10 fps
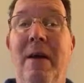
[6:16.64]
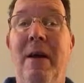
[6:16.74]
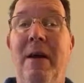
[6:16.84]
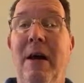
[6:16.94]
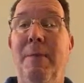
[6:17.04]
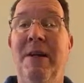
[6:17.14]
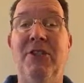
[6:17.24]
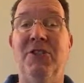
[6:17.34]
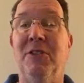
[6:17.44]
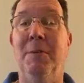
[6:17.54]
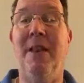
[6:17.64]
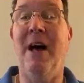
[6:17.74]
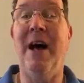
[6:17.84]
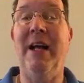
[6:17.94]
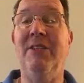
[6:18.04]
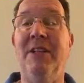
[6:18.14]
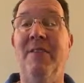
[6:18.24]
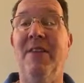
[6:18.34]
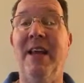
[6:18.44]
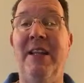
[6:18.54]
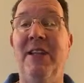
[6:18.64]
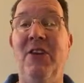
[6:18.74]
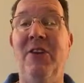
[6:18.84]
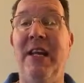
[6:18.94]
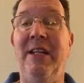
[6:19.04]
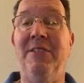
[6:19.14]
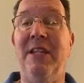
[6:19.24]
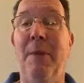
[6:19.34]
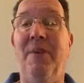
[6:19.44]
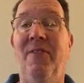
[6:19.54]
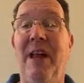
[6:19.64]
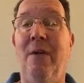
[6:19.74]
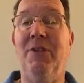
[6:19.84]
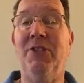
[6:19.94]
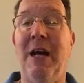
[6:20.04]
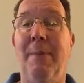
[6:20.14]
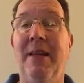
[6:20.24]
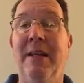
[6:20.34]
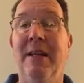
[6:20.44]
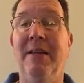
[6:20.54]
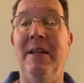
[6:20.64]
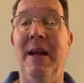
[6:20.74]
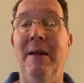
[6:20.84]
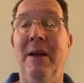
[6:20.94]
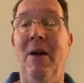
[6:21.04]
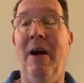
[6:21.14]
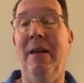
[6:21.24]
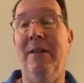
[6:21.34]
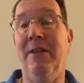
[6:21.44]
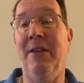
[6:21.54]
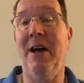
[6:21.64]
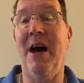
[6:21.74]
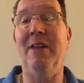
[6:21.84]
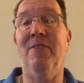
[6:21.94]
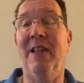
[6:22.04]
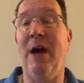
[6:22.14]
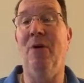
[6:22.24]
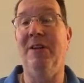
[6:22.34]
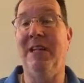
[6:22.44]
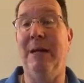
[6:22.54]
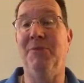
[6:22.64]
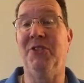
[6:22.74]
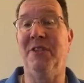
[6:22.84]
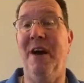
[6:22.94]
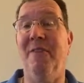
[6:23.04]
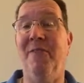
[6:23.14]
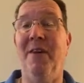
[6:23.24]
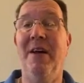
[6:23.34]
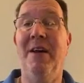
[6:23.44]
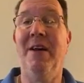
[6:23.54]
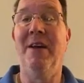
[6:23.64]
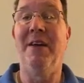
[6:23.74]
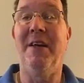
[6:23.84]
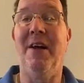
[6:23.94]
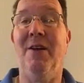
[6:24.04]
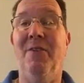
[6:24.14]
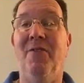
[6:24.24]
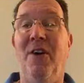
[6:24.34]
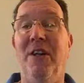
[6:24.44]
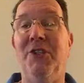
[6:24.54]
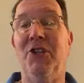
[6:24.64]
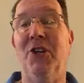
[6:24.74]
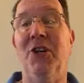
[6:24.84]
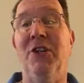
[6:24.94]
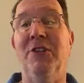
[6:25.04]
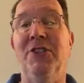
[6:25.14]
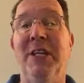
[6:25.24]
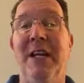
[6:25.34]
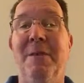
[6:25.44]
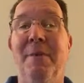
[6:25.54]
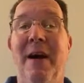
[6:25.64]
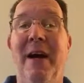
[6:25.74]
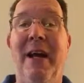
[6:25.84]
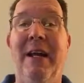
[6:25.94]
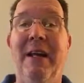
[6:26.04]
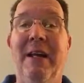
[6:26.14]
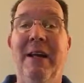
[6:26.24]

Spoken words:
a bunch of supplies, everything that you need to set up a flower shop that doesn't, the non-flower type stuff, furniture. She had to buy